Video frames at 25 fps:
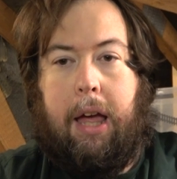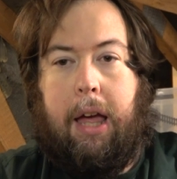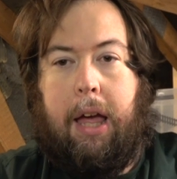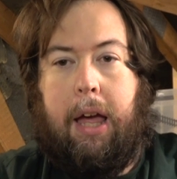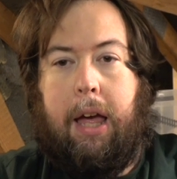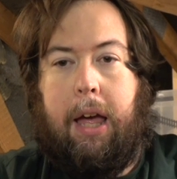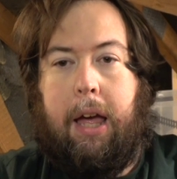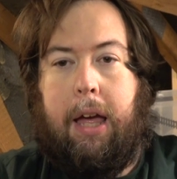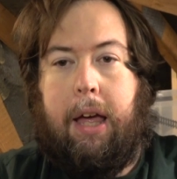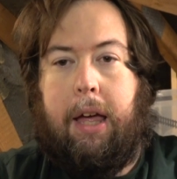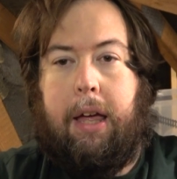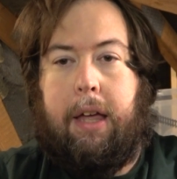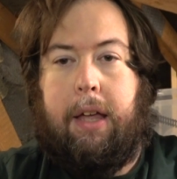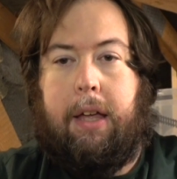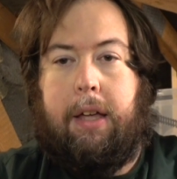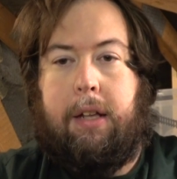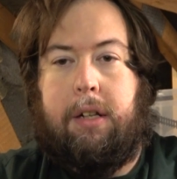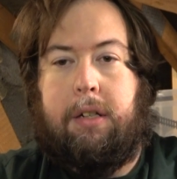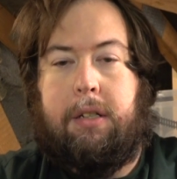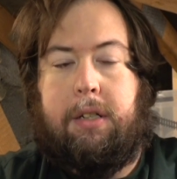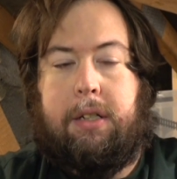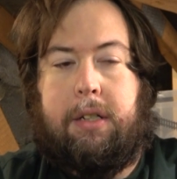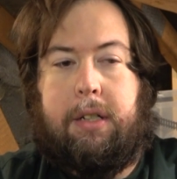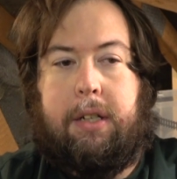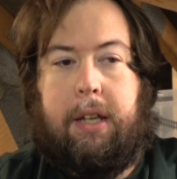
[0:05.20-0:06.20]

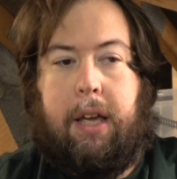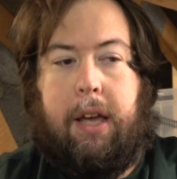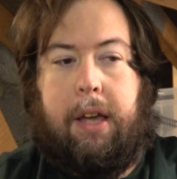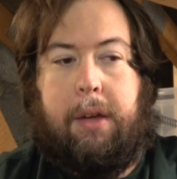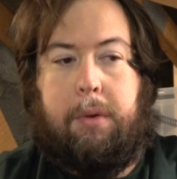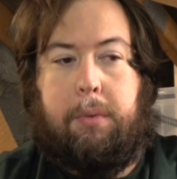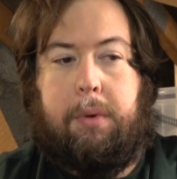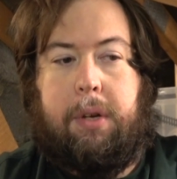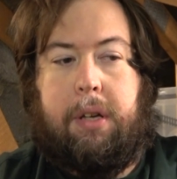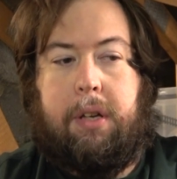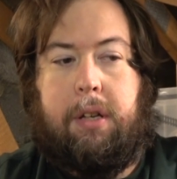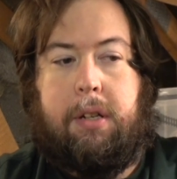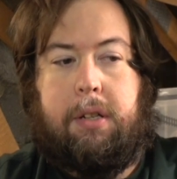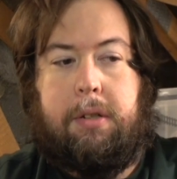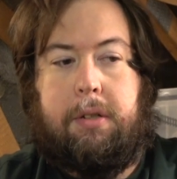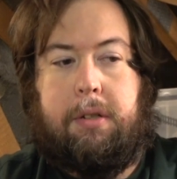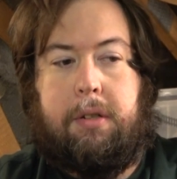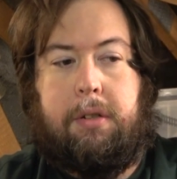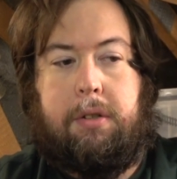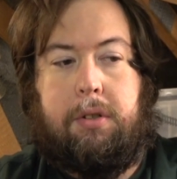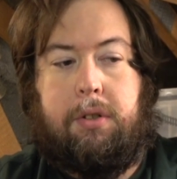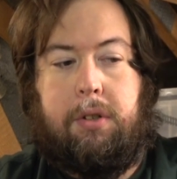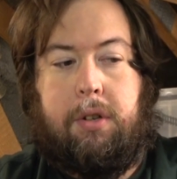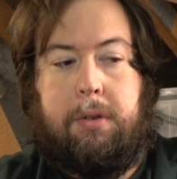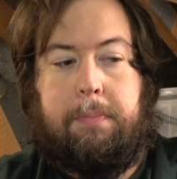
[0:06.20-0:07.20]
And today we're going to
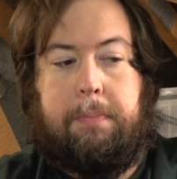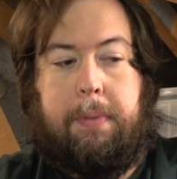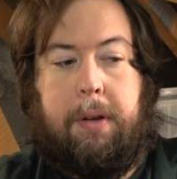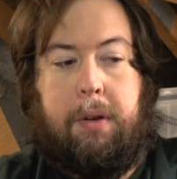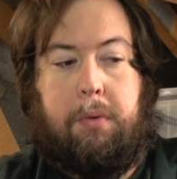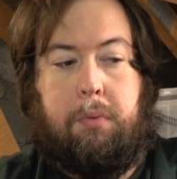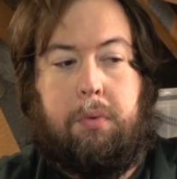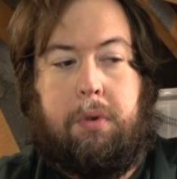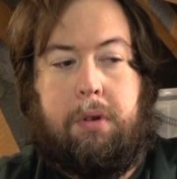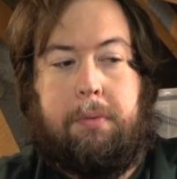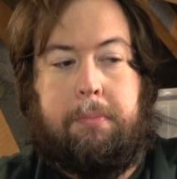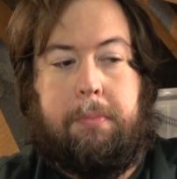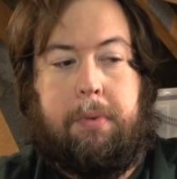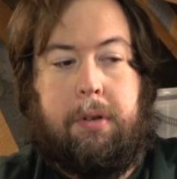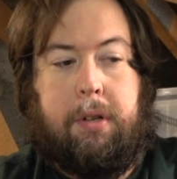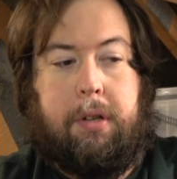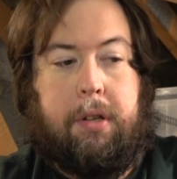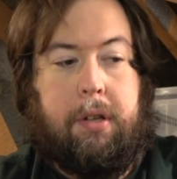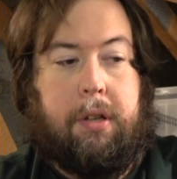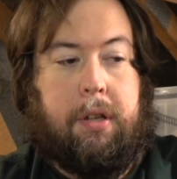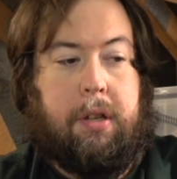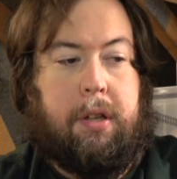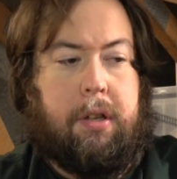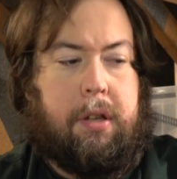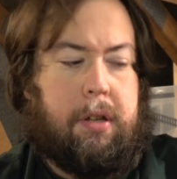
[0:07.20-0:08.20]
talk about one of
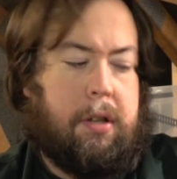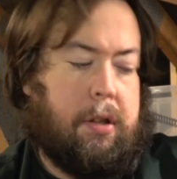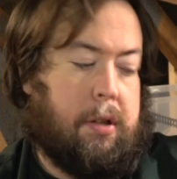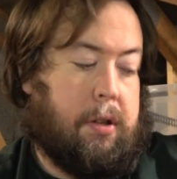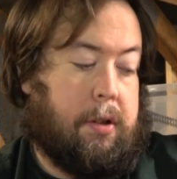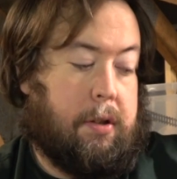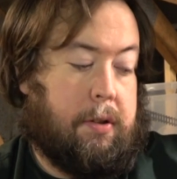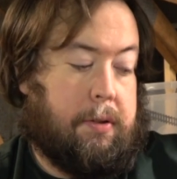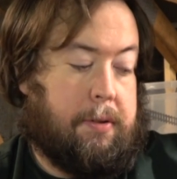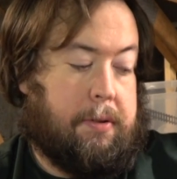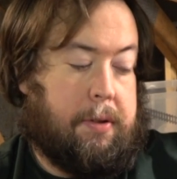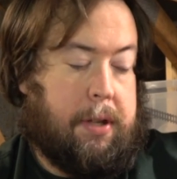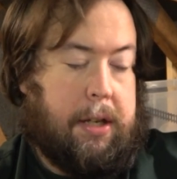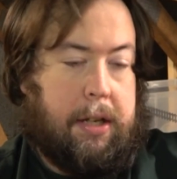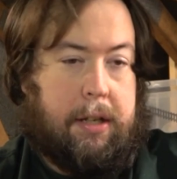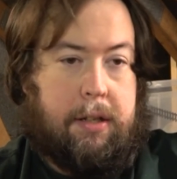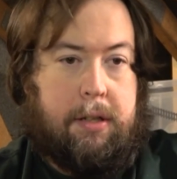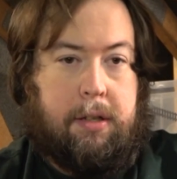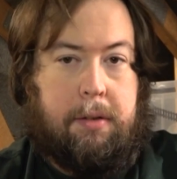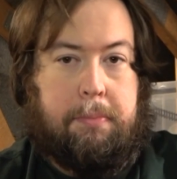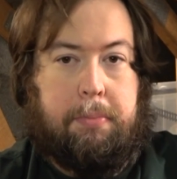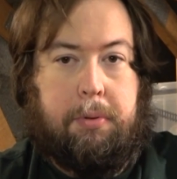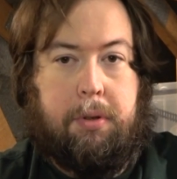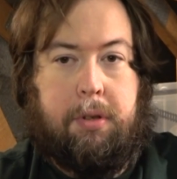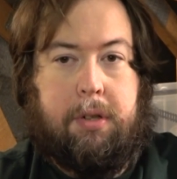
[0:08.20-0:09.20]
my things
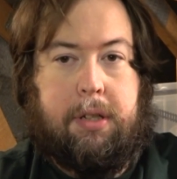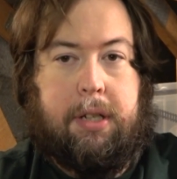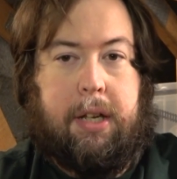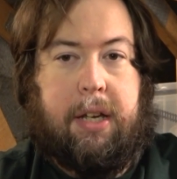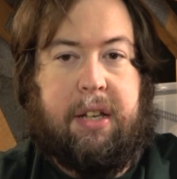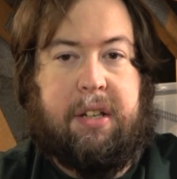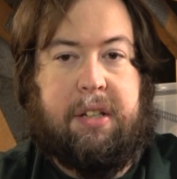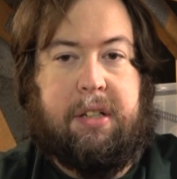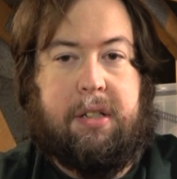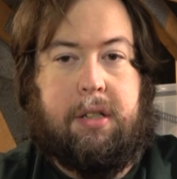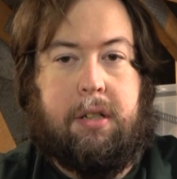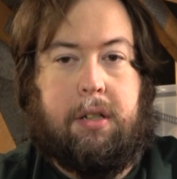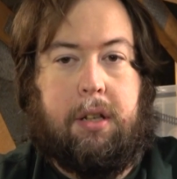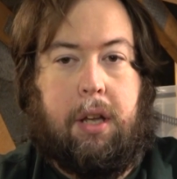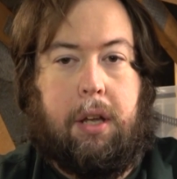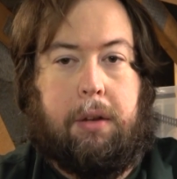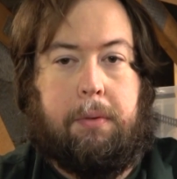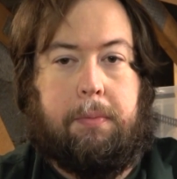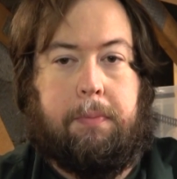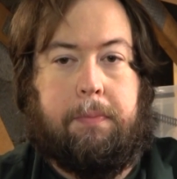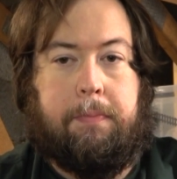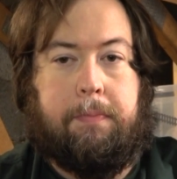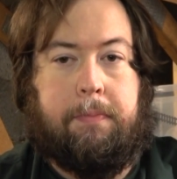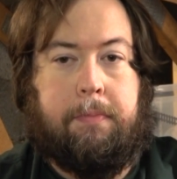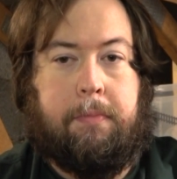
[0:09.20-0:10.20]
I bought ages ago.